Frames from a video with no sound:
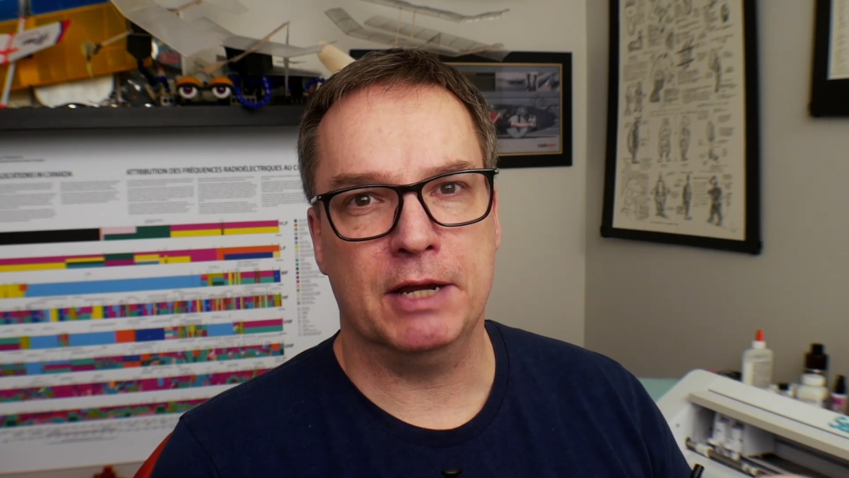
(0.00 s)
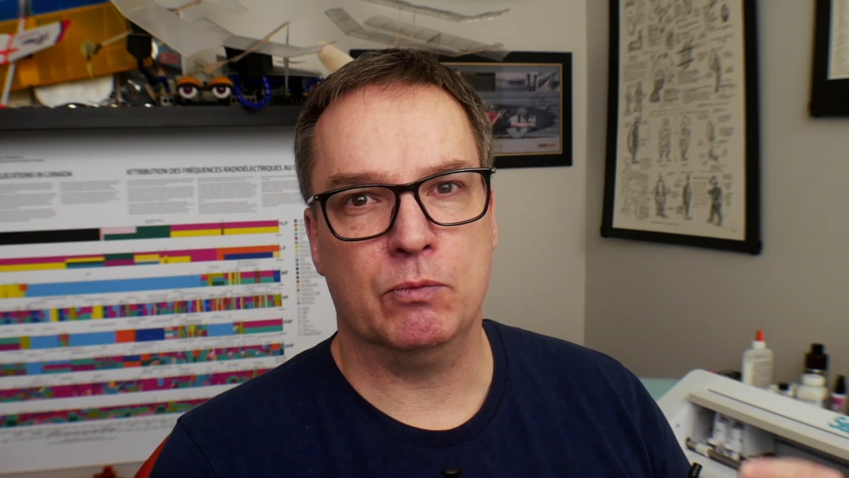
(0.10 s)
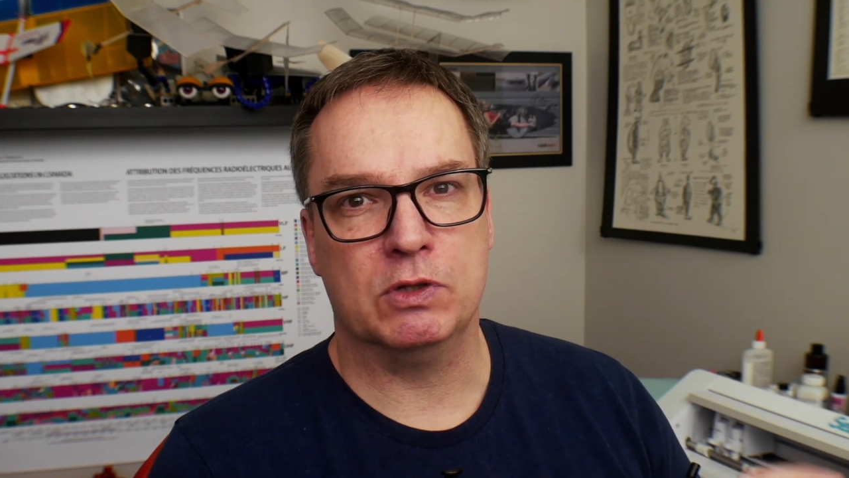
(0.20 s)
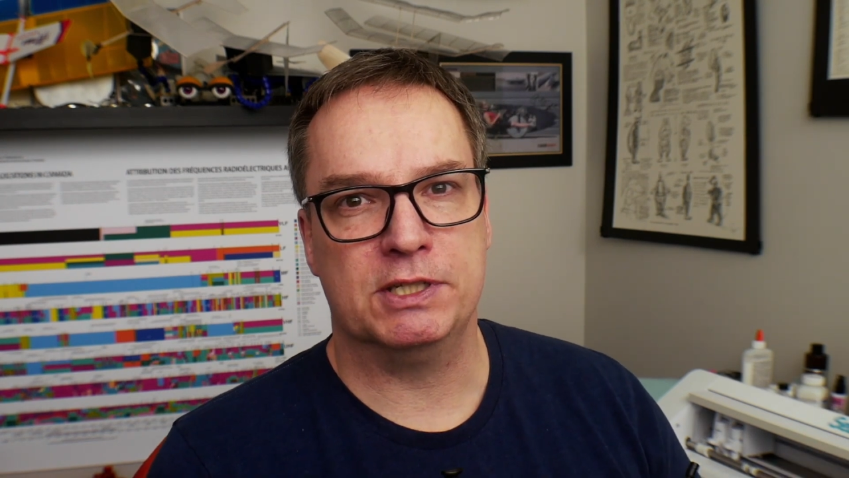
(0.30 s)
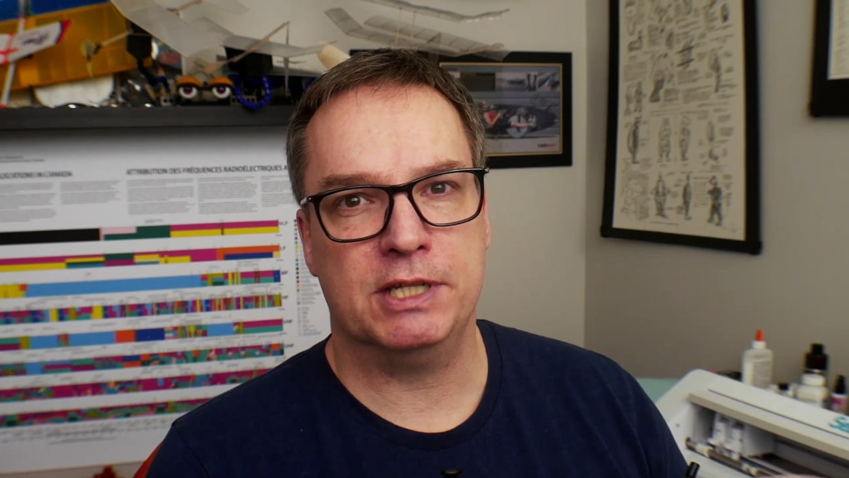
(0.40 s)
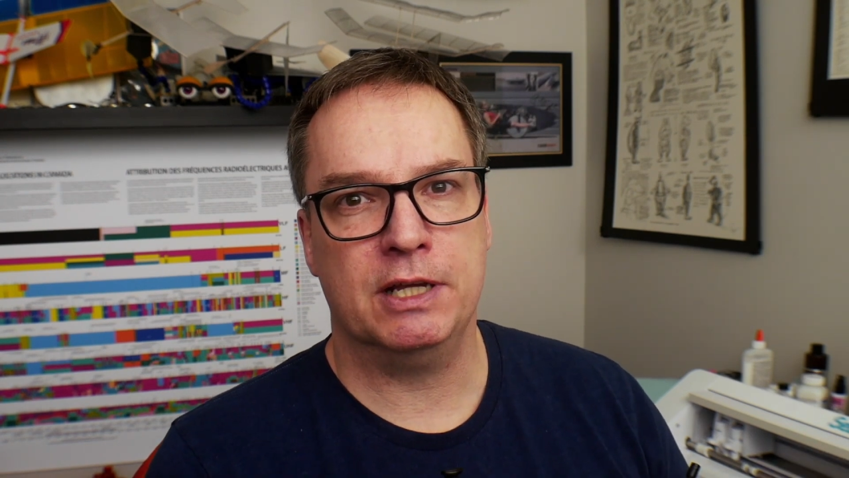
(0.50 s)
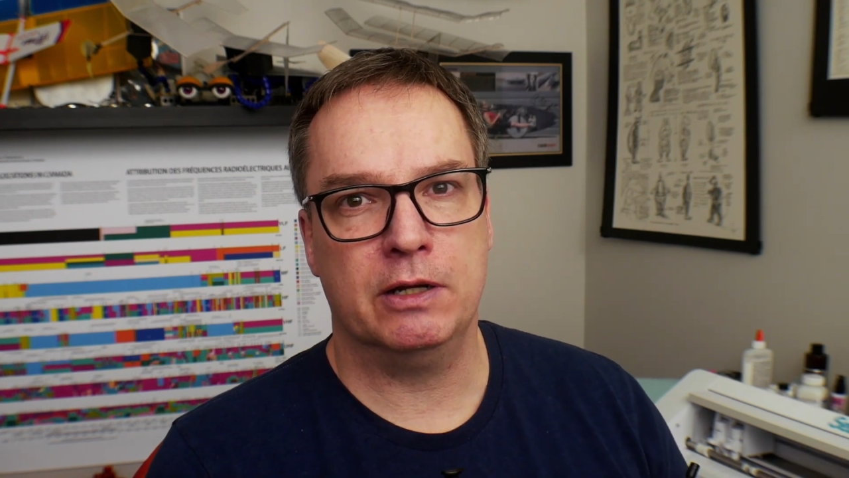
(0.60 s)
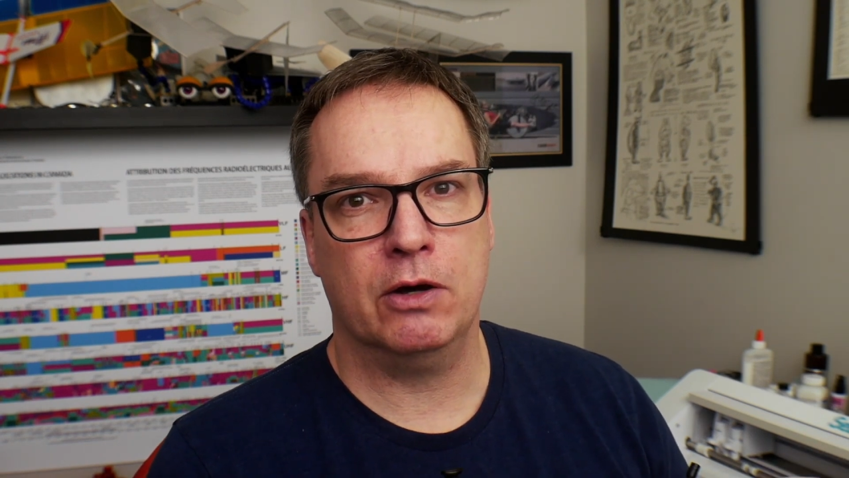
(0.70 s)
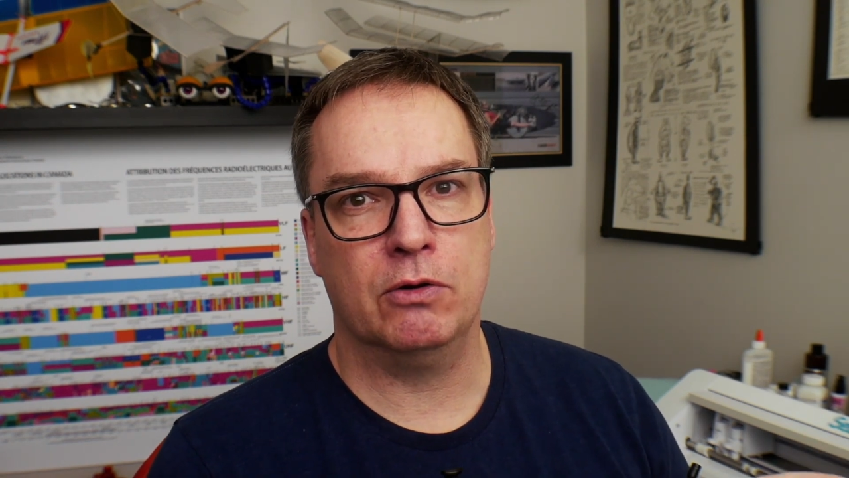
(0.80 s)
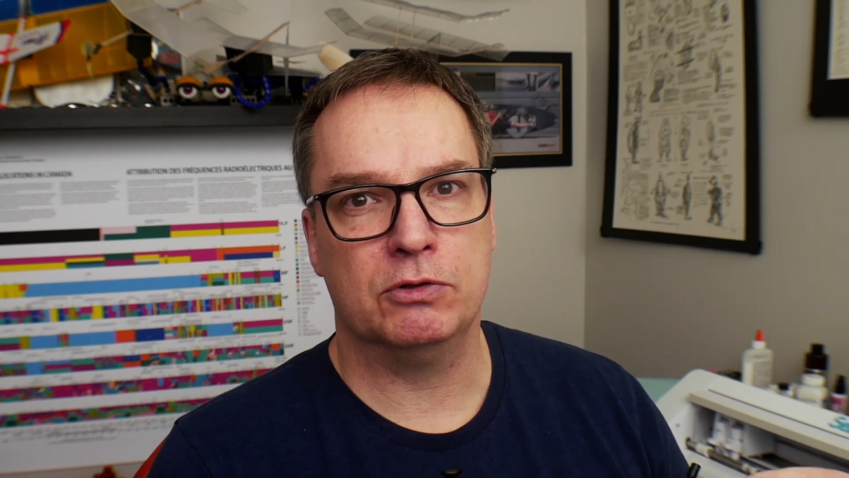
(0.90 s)
it will
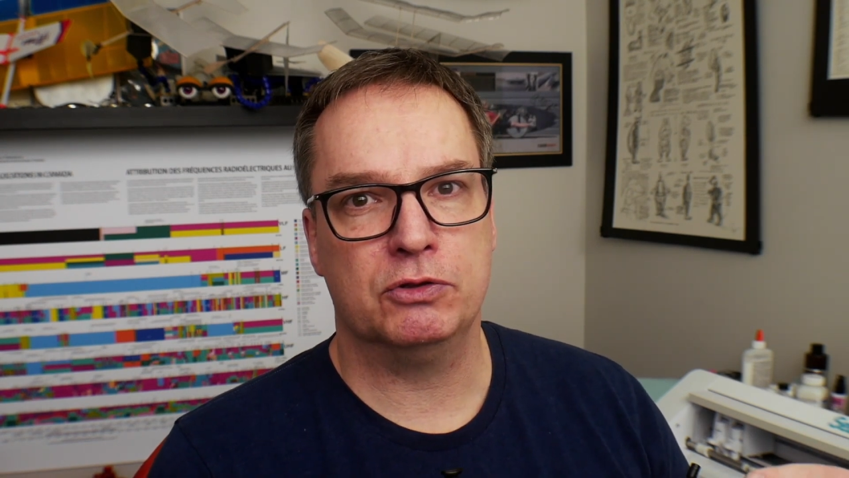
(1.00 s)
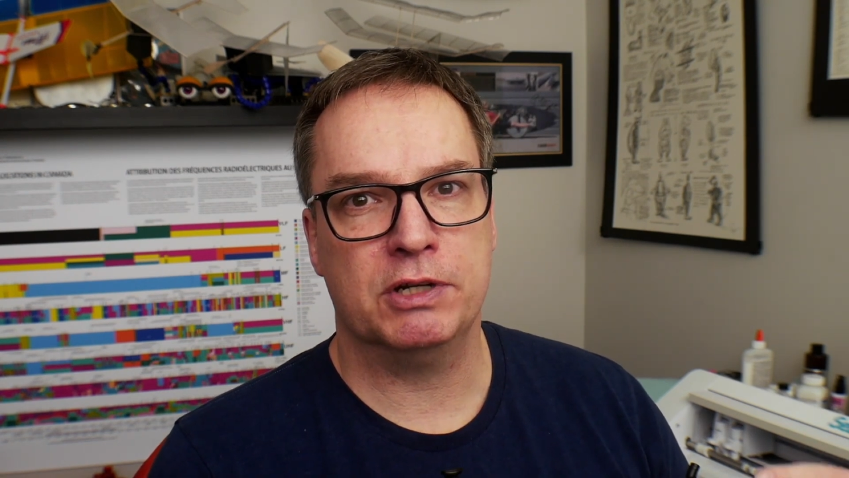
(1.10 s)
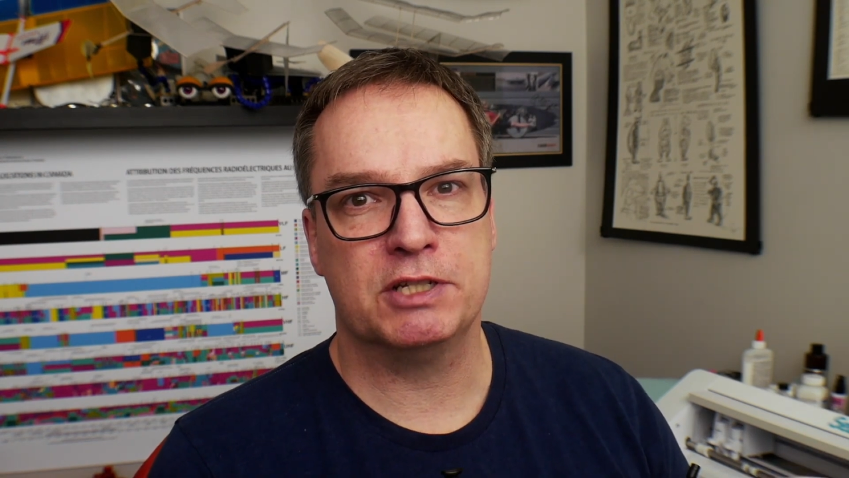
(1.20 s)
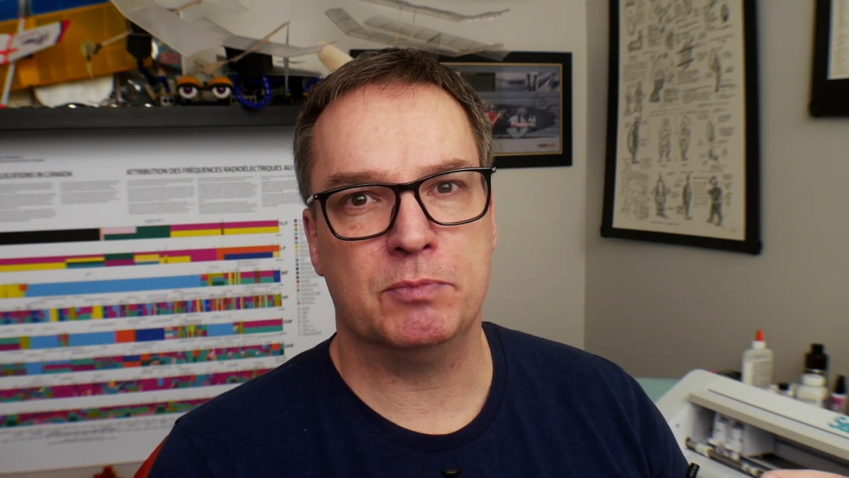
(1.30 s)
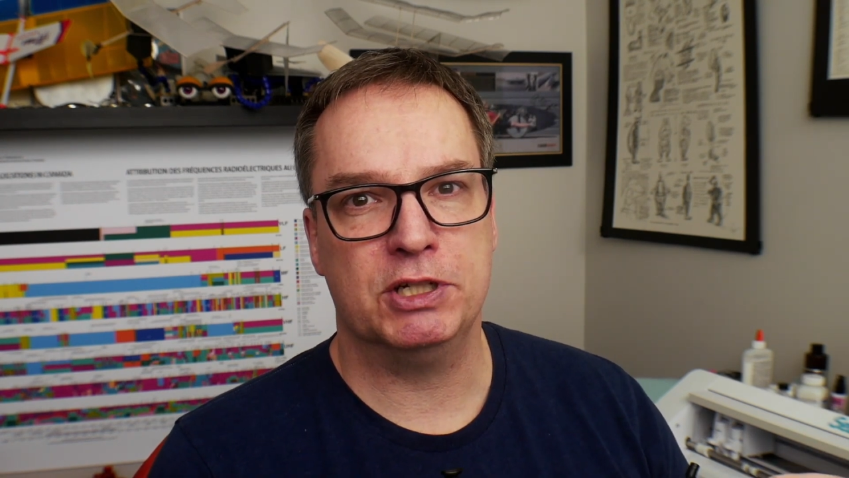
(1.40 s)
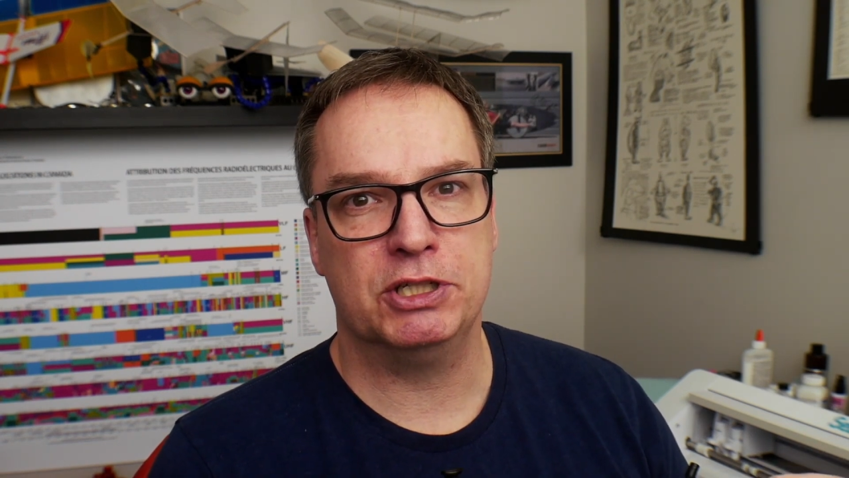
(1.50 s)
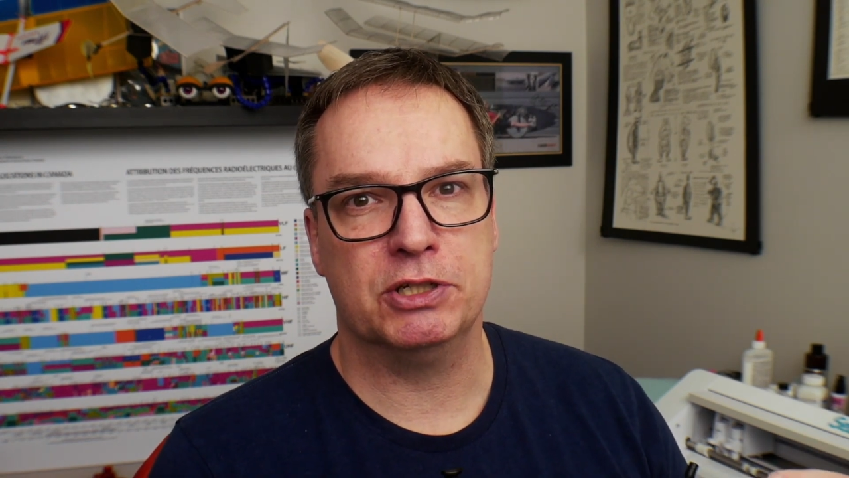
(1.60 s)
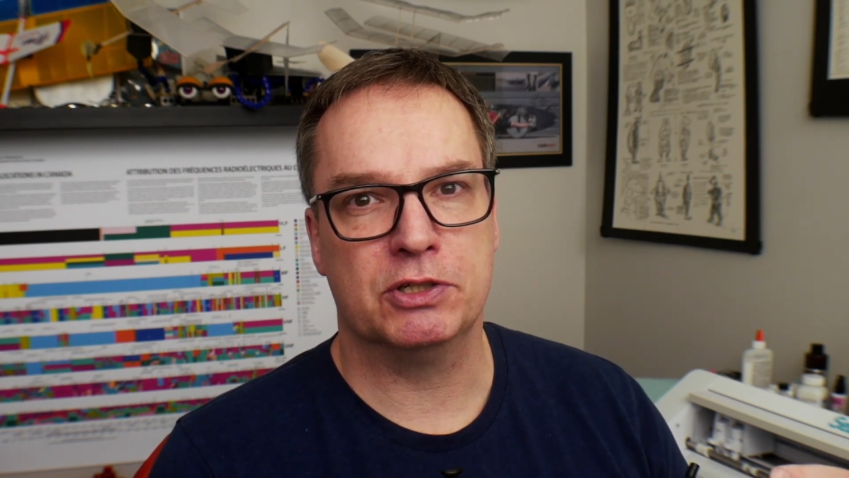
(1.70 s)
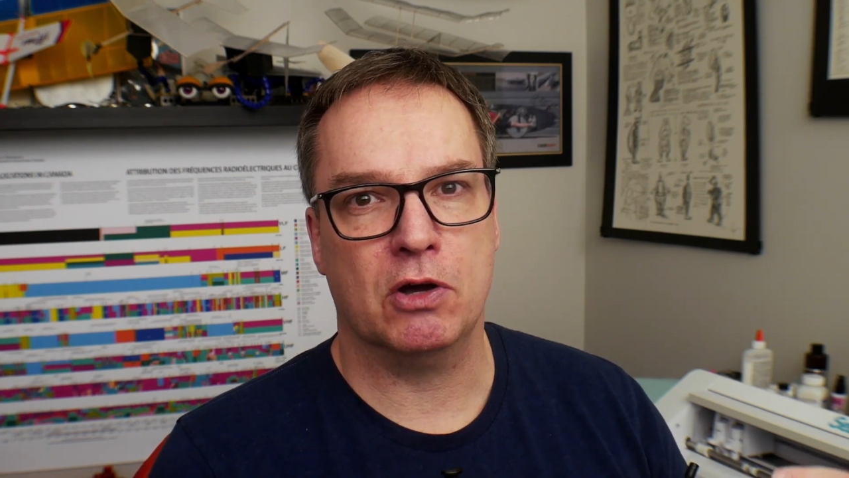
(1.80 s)
send out transmissions